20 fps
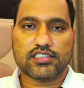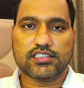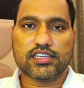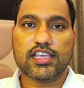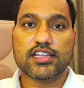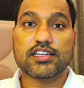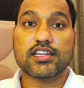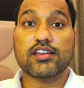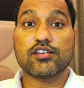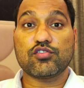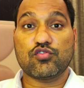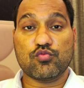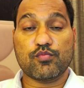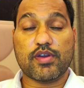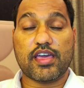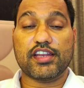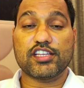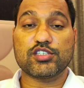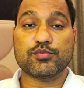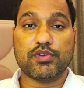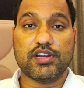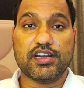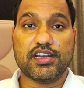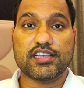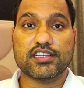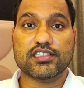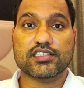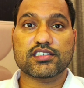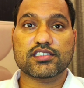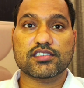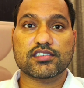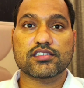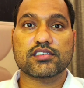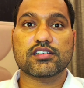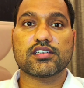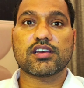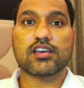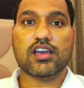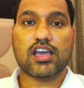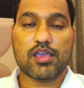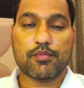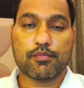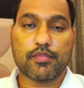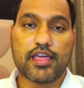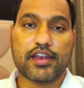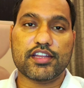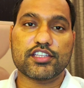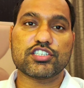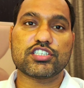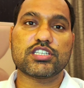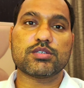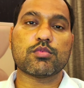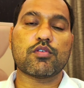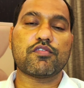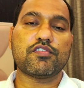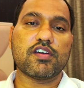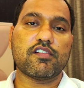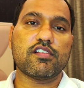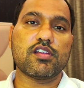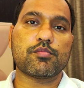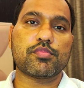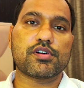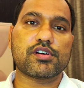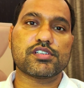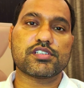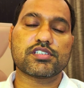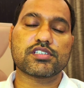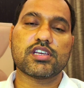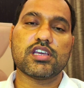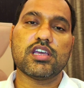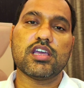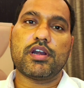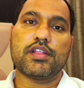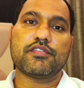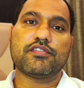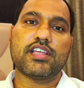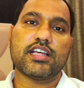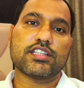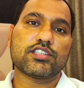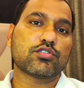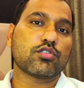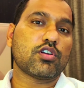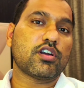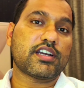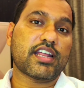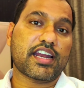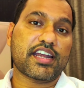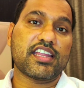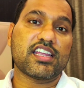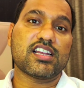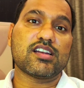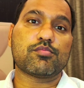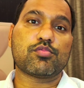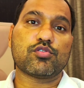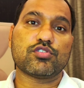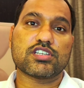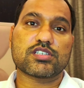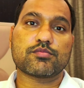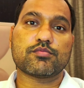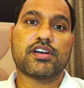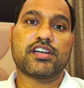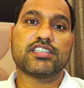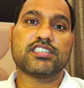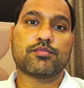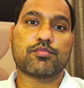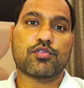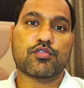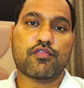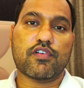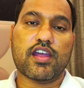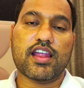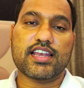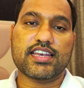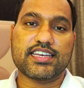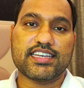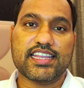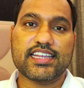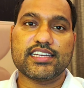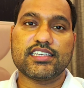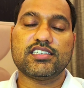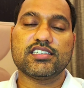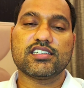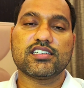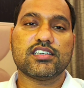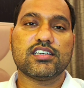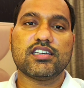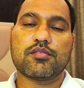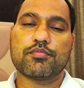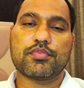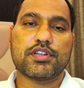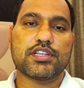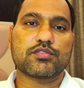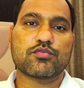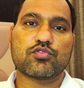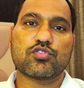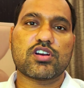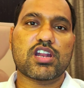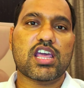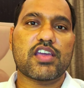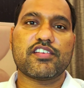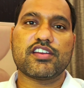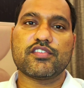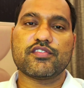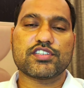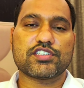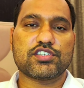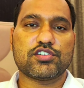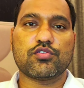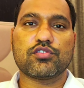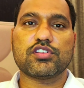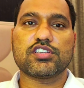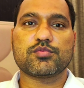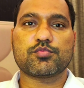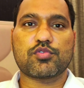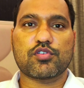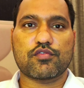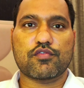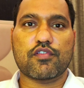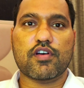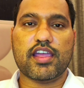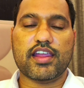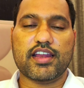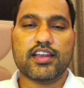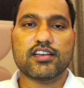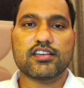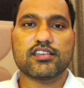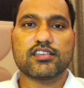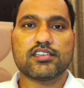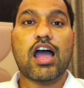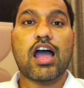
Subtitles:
Yes, I do manage meetings. I manage a team of developers. But if that's all a technical project manager profile did, companies would not have invested on this profile.